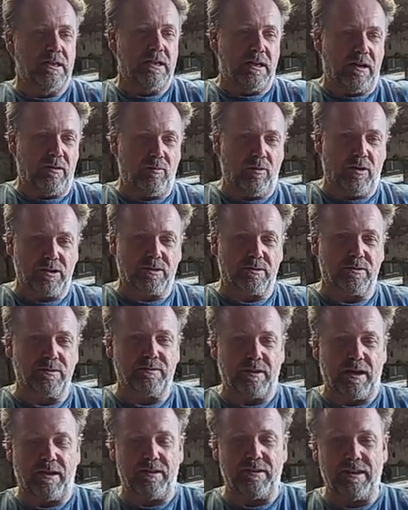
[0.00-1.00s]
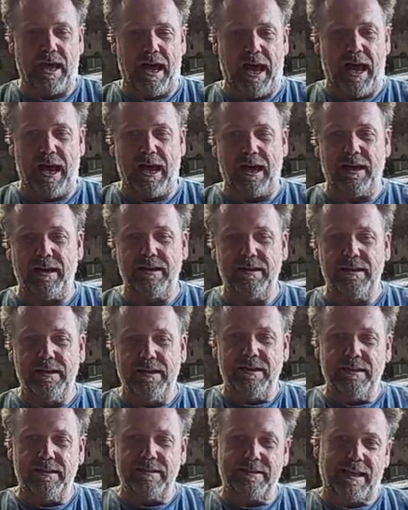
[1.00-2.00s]
and once we've done that,
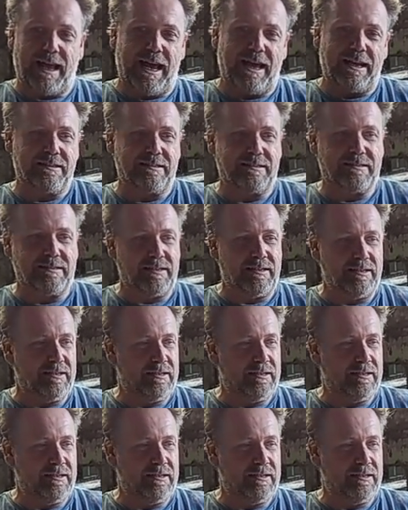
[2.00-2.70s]
that's